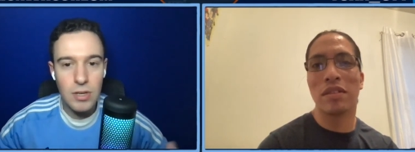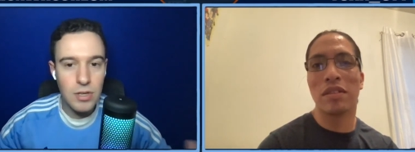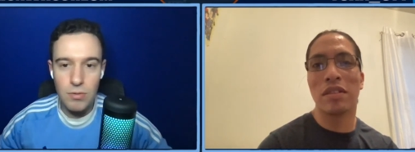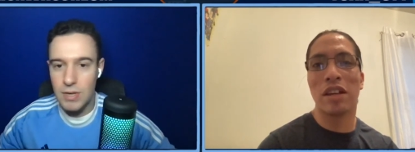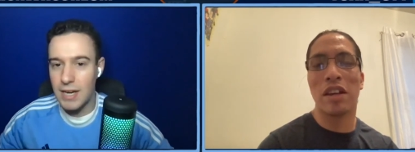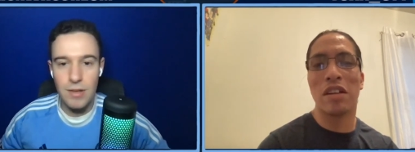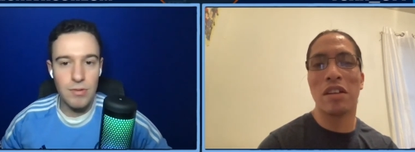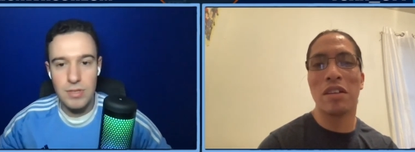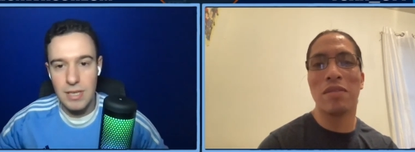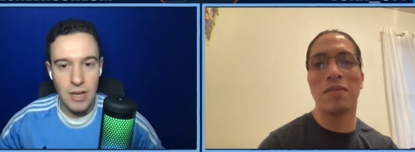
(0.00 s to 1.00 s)
Speaker 1: you, you got to use
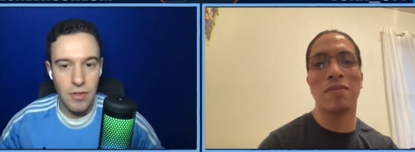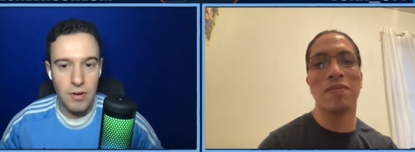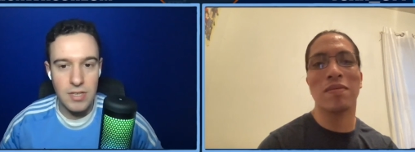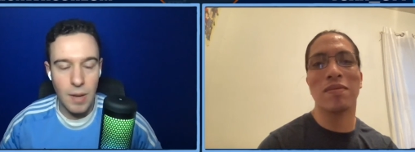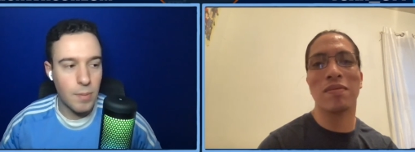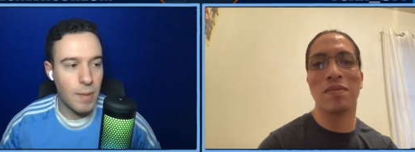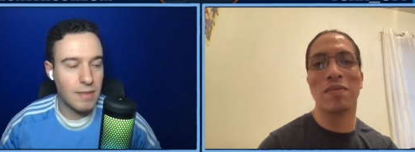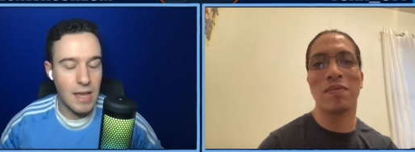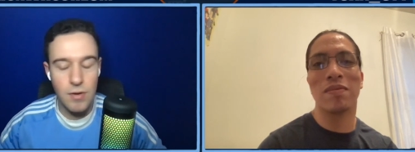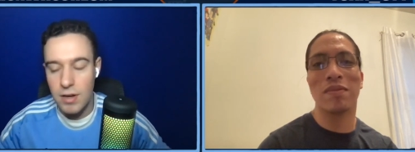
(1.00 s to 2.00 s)
each other to supplement mm. that. You
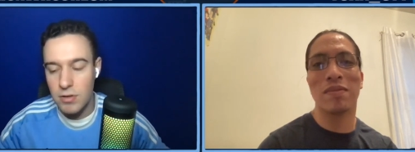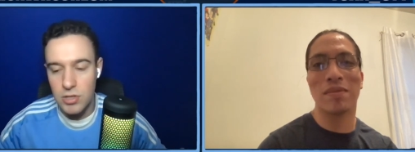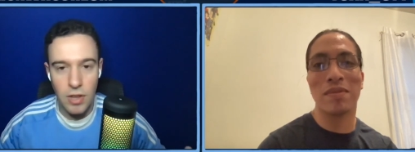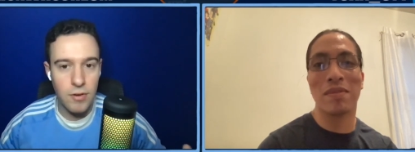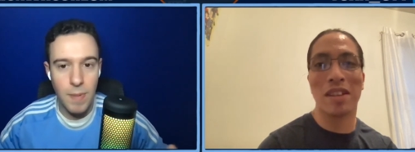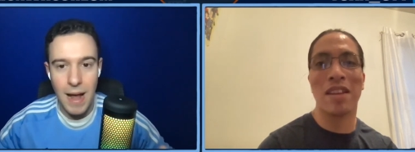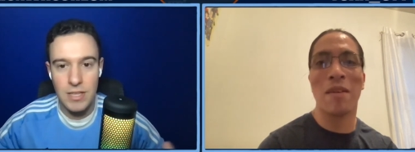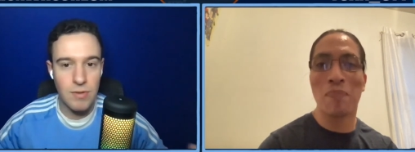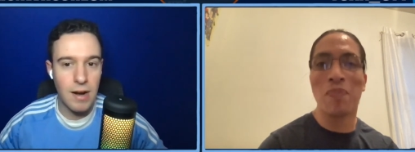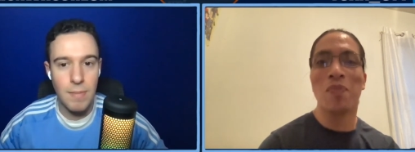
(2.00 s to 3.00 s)
got to use each other to pass around
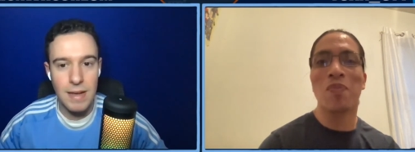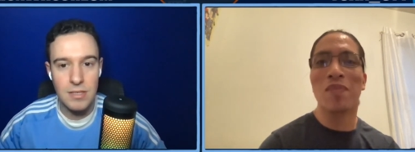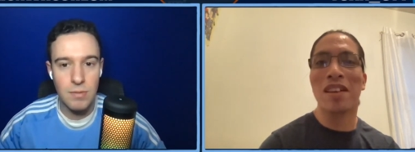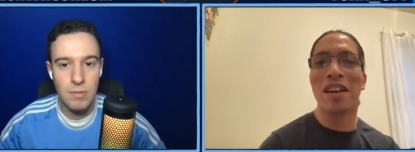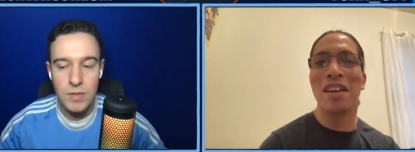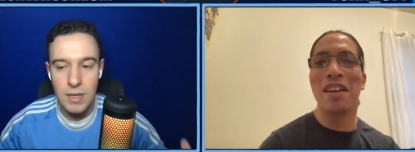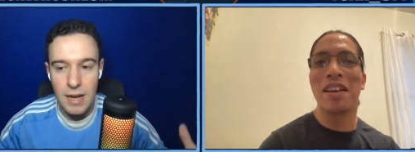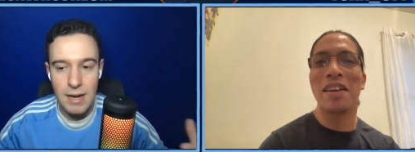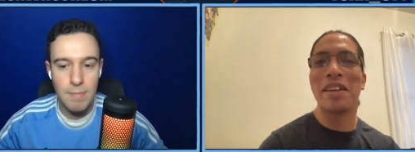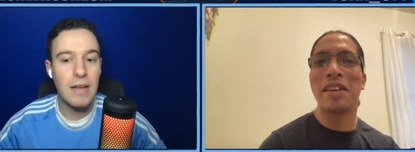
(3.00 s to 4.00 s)
and make some moves and, and
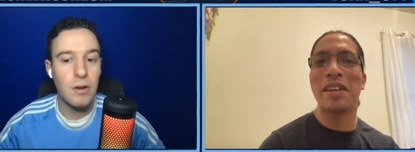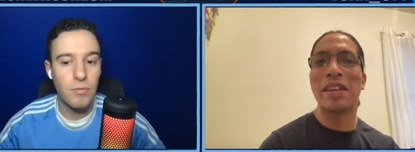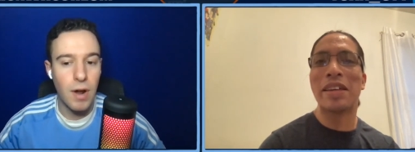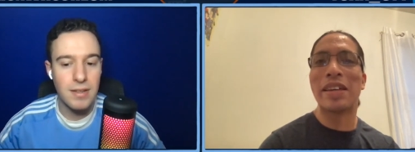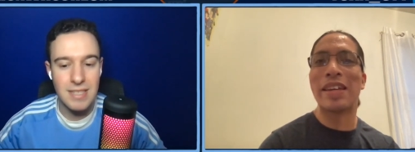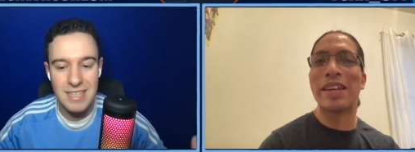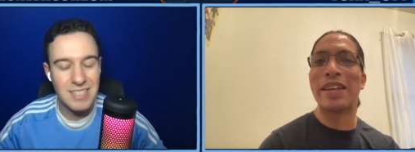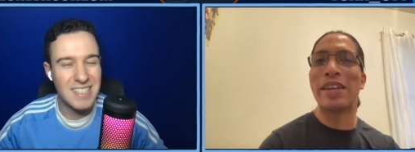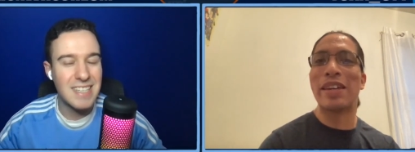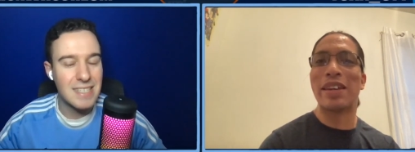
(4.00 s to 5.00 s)
make good runs, and you just didn't
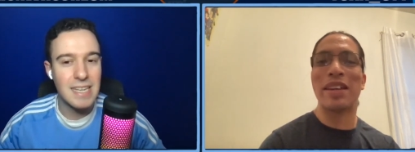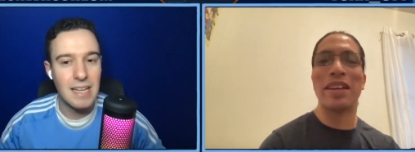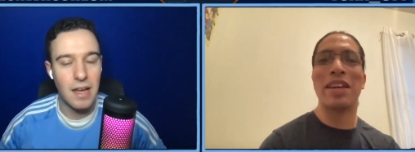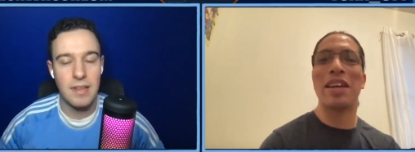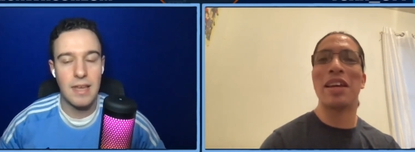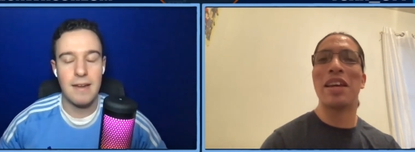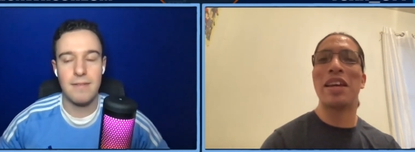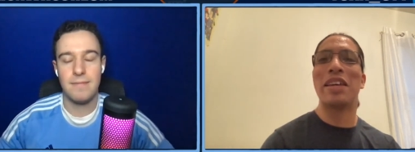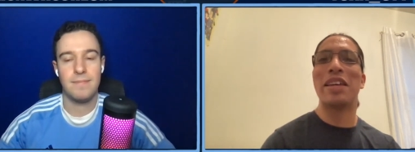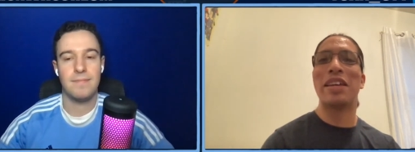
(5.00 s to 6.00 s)
see a lot of that.
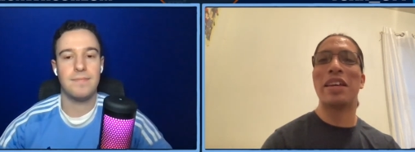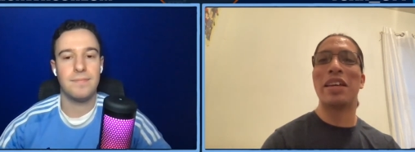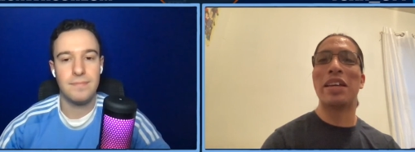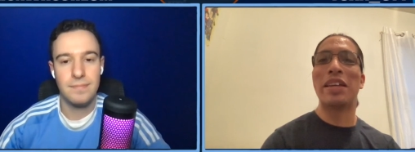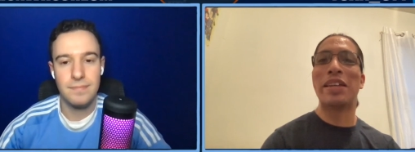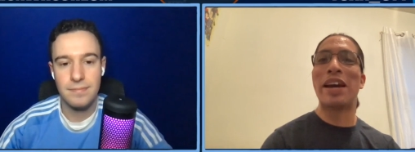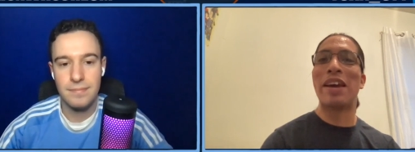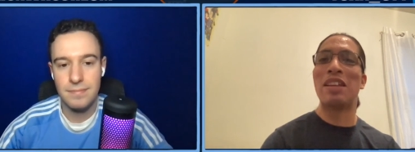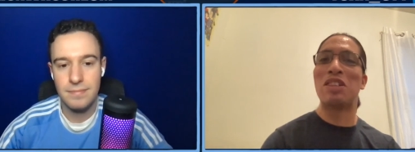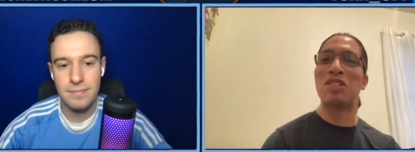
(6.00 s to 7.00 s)
Speaker 2: Yeah, did you
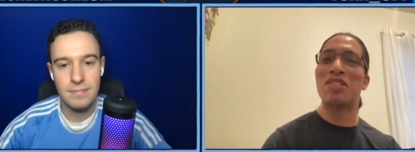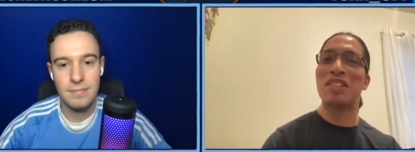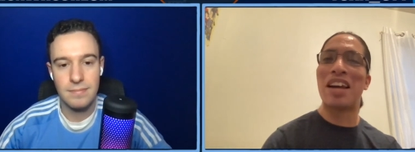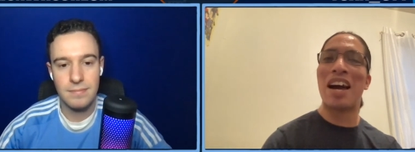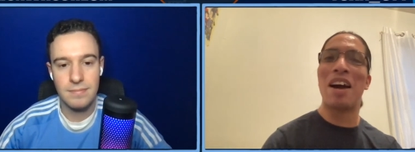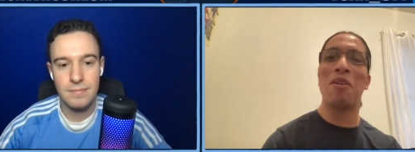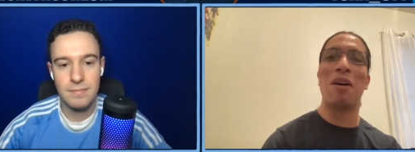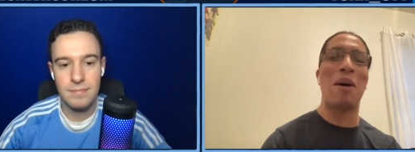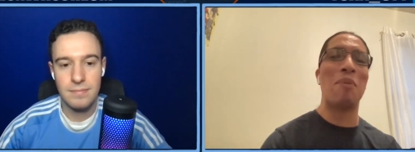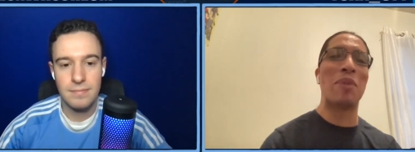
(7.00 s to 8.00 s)
see how? I
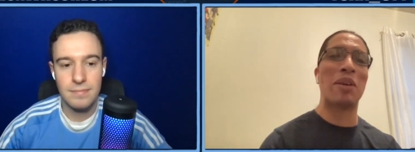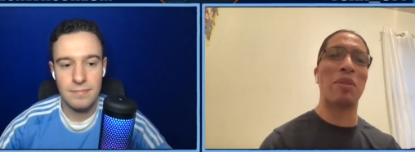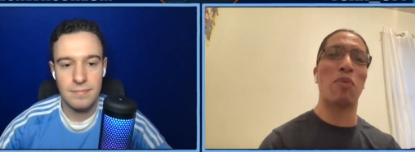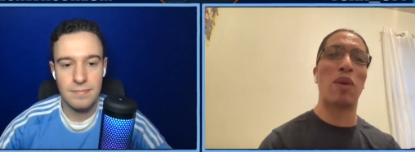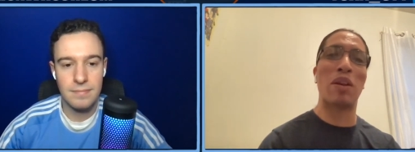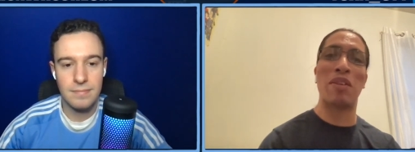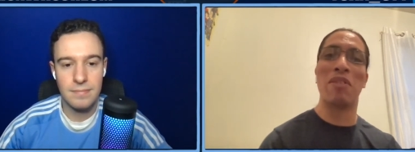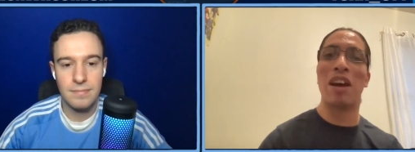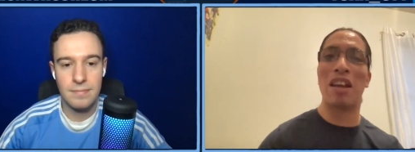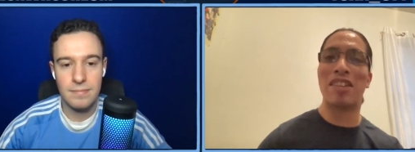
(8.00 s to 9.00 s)
mean, when uh,
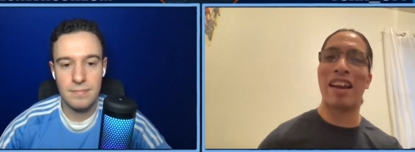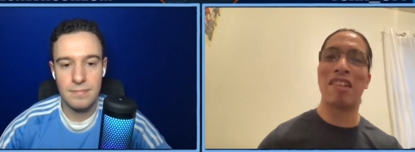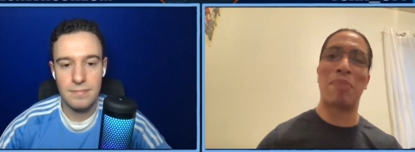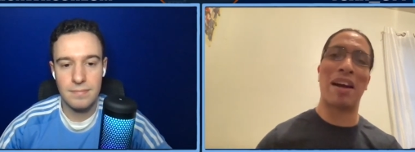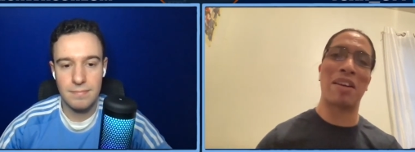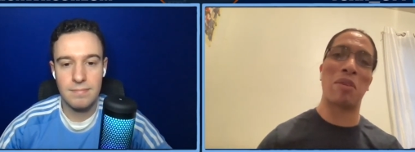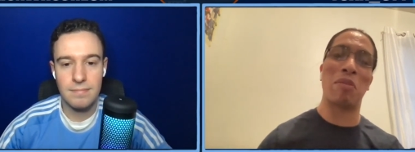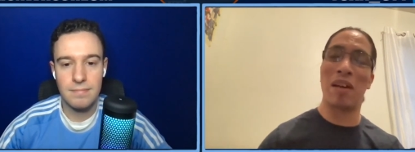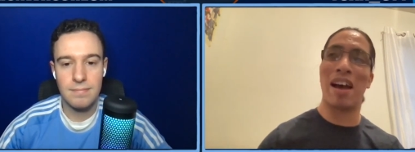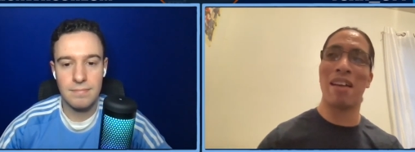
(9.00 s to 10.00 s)
Talles Magno,
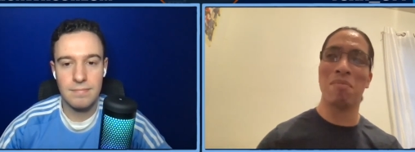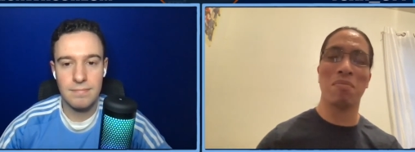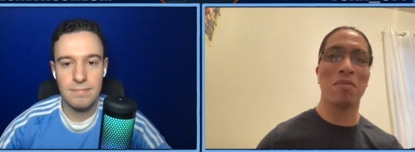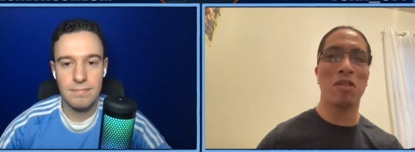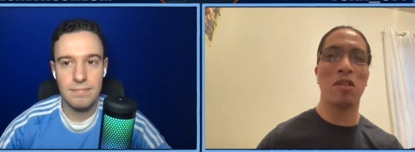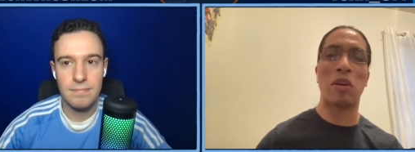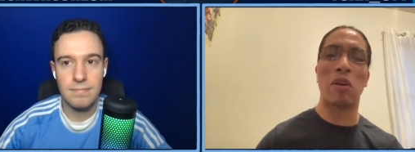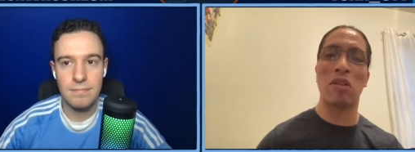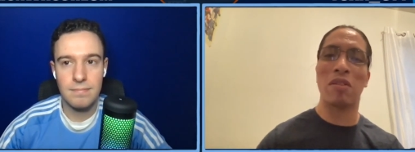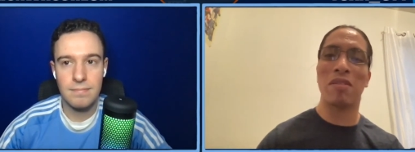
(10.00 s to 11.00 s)
you know,
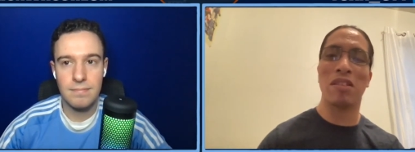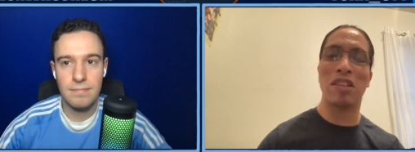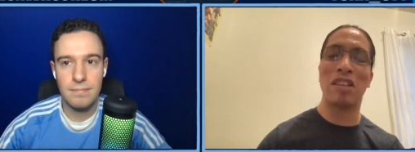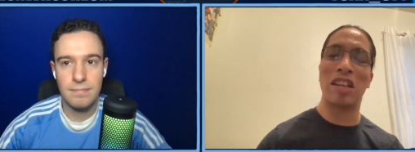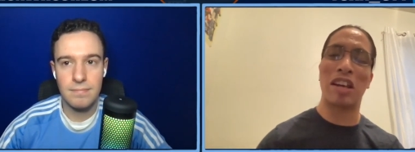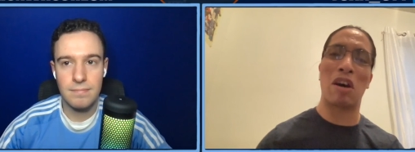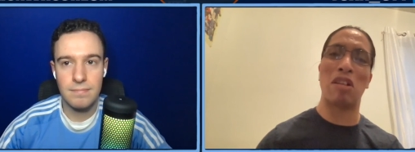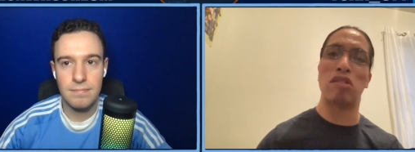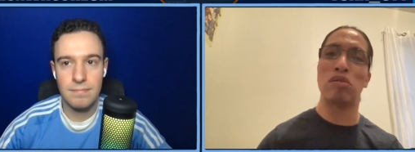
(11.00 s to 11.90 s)
did take on two and